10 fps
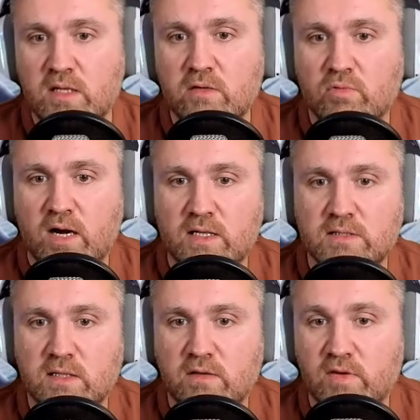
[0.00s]
rallies
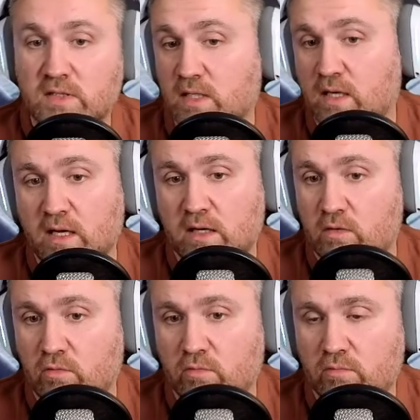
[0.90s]
and events are like,
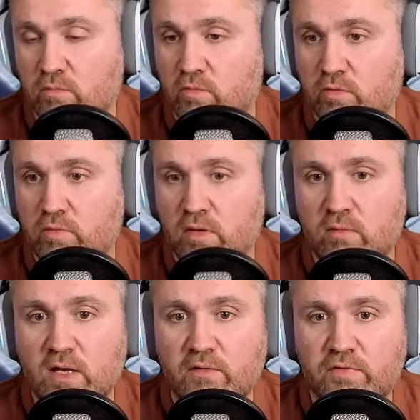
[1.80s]
we
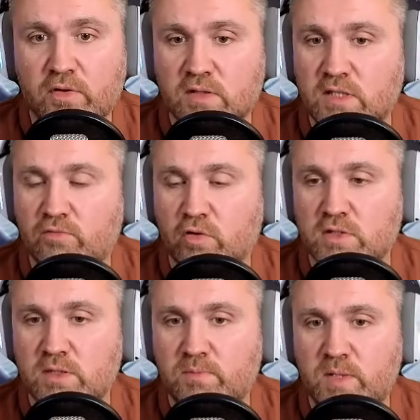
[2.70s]
have 30,
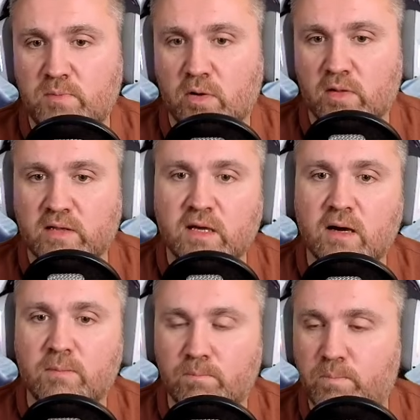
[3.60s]
40 people that
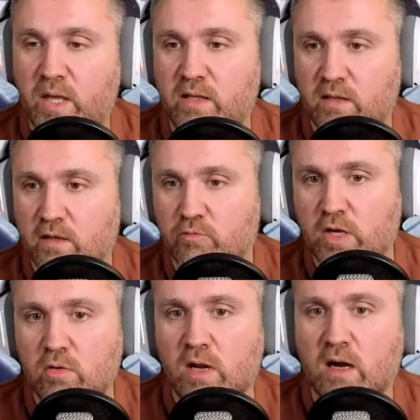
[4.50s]
are paying
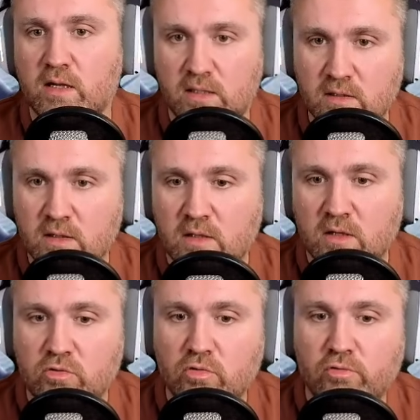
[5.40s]
regularly,
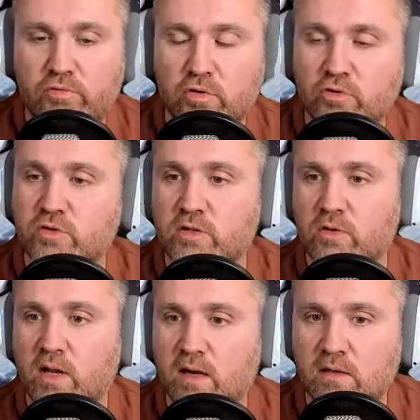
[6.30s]
a few
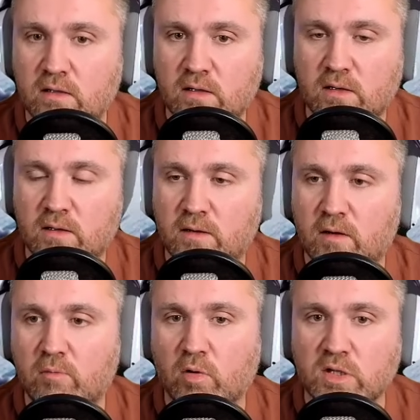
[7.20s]
$100 a
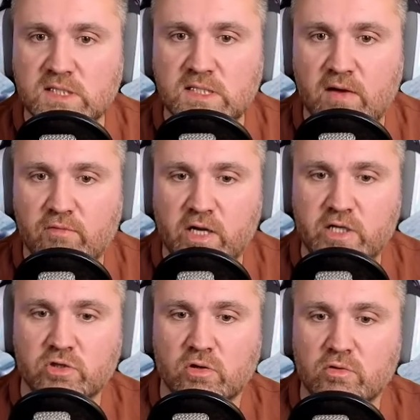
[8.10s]
month in average,
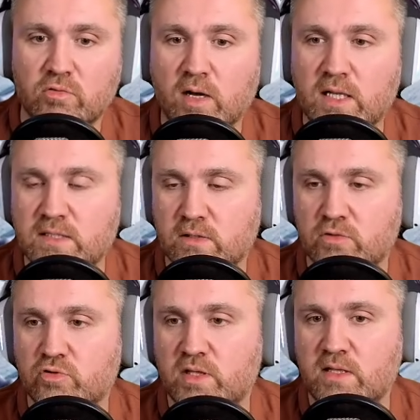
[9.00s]
or, at least
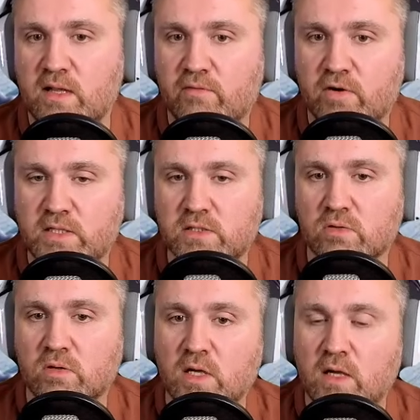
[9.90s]
100 in average.
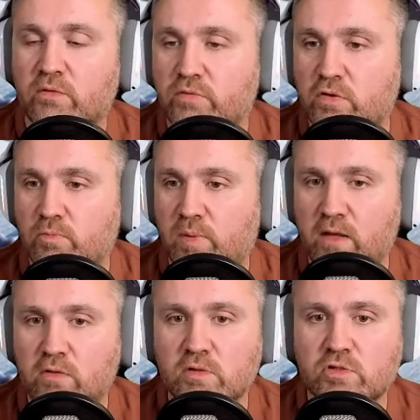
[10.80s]
So free to play,
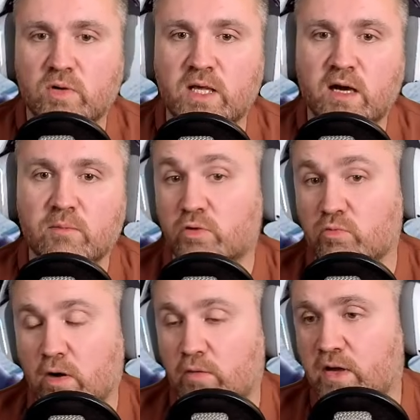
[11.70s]
it's really hard, but we
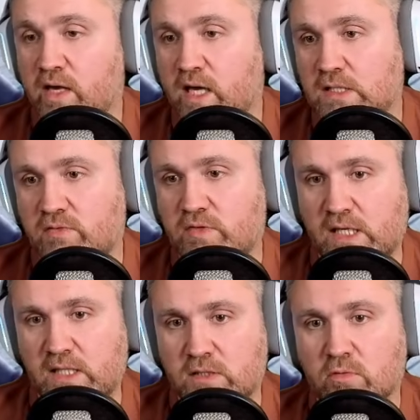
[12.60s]
are a very active
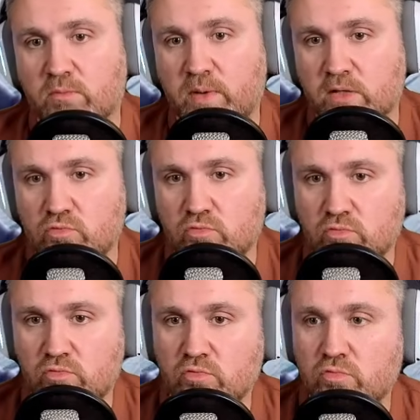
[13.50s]
states compared to
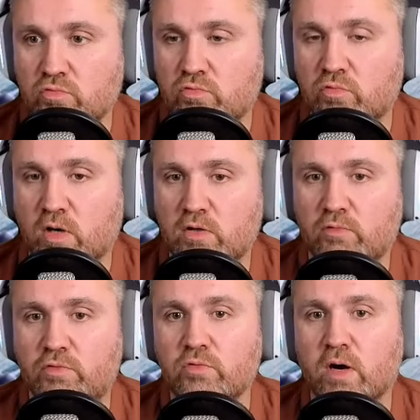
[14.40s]
quite a
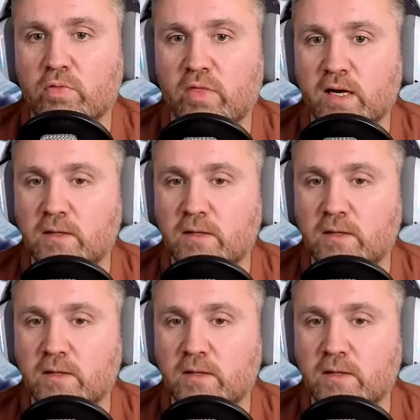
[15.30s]
few out there.